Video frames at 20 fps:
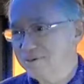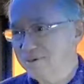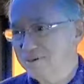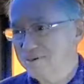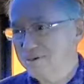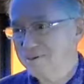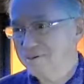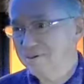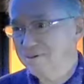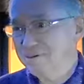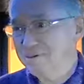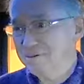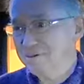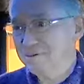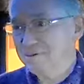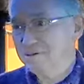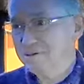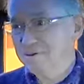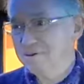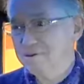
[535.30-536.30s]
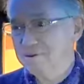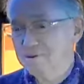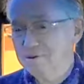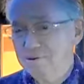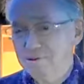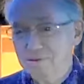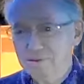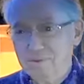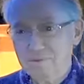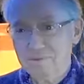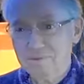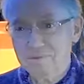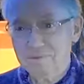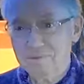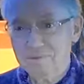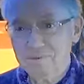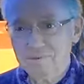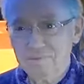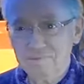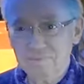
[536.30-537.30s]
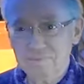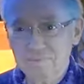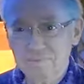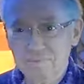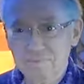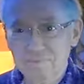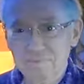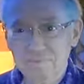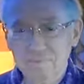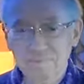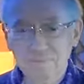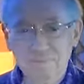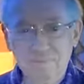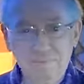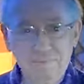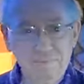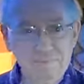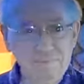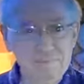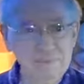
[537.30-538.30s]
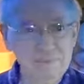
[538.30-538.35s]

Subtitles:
No one is speaking in this clip.